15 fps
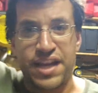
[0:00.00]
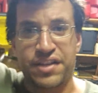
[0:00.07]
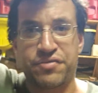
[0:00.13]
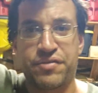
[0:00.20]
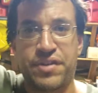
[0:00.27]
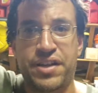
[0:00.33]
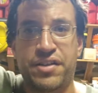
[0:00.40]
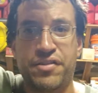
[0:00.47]

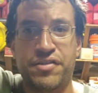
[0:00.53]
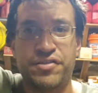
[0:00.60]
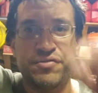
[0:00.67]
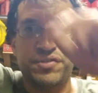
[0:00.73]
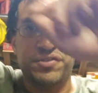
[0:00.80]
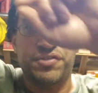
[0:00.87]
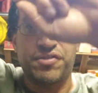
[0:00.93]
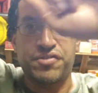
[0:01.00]
records with
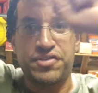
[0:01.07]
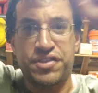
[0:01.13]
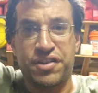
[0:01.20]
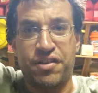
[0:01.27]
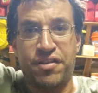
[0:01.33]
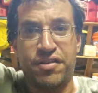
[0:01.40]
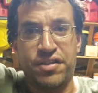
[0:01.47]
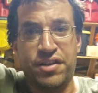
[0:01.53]
the social
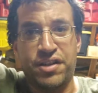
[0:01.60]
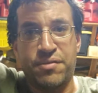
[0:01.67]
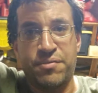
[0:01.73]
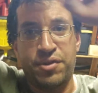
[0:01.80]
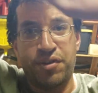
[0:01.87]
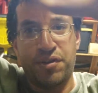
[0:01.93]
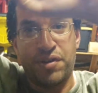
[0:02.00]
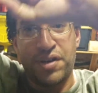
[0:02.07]
security
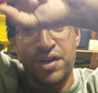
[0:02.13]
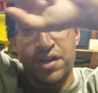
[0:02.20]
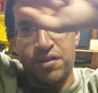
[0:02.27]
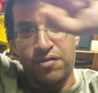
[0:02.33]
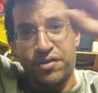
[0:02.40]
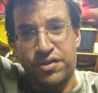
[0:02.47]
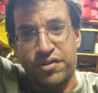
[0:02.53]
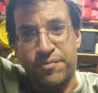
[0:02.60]
number,
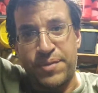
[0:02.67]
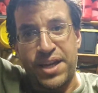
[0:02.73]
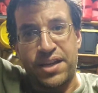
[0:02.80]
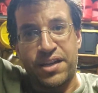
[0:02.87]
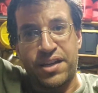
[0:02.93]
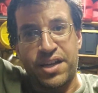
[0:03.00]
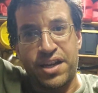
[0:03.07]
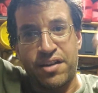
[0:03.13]
with their bank
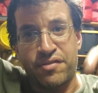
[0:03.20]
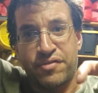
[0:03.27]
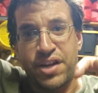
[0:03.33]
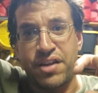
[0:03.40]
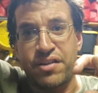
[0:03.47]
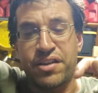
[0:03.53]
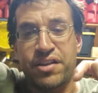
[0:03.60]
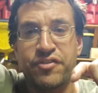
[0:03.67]
account and
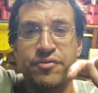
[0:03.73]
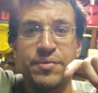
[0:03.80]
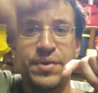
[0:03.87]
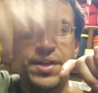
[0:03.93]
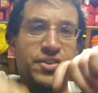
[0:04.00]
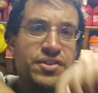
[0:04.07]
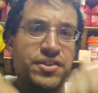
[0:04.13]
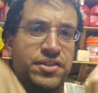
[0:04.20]
routing
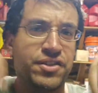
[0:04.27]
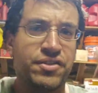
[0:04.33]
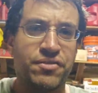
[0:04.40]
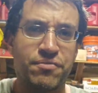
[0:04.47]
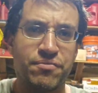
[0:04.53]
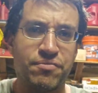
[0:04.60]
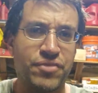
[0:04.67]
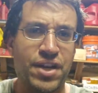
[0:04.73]
information. It's
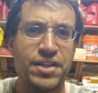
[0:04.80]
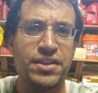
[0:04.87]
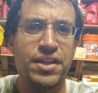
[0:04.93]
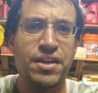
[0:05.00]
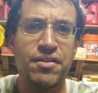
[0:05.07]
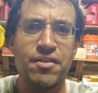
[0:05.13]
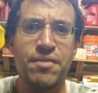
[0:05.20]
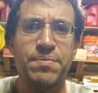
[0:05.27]
right
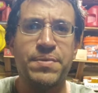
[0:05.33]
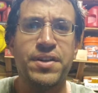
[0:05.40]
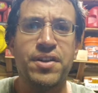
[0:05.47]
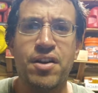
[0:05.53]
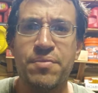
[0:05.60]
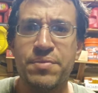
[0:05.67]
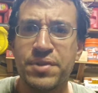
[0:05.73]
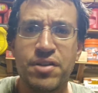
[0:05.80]
there up in the
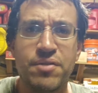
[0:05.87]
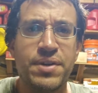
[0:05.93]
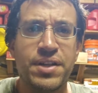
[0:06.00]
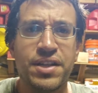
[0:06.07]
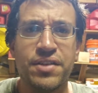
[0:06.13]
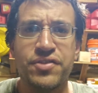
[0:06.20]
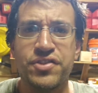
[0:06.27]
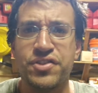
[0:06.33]
open. Nobody
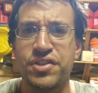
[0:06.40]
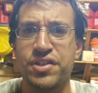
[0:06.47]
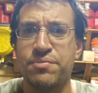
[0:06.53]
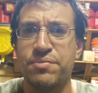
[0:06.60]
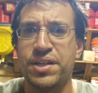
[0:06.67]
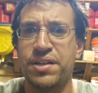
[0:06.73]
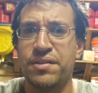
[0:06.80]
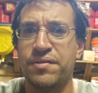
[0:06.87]
gives a shit,
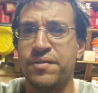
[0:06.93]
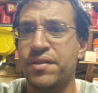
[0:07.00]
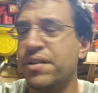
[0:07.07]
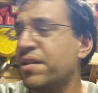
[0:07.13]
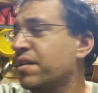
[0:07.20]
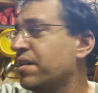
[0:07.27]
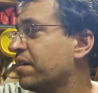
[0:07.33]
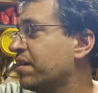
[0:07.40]
man.
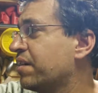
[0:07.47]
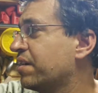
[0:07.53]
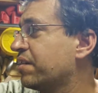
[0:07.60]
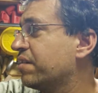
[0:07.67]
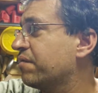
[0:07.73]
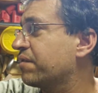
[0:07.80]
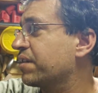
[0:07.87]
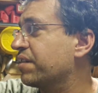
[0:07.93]

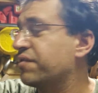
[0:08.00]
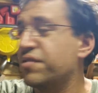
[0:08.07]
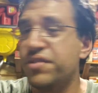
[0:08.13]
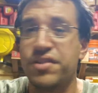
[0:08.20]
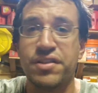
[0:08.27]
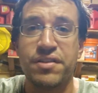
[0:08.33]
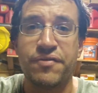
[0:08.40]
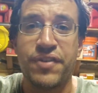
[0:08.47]
No one gives a
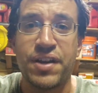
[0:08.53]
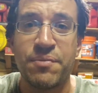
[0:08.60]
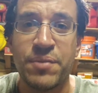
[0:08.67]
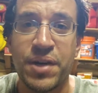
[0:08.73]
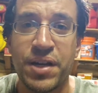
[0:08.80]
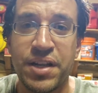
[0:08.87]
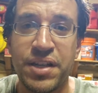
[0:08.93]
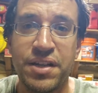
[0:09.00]
shit. You find
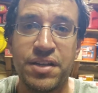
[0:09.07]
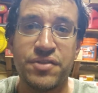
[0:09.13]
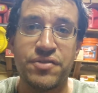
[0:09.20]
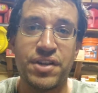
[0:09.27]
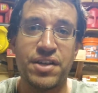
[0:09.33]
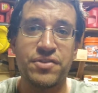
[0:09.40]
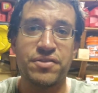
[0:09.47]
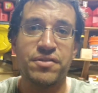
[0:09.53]
money in the
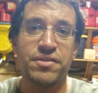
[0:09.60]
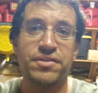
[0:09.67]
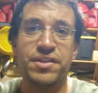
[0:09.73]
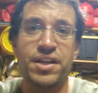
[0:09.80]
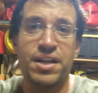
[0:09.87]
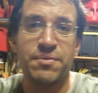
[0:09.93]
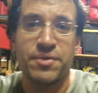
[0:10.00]
trash all the time, or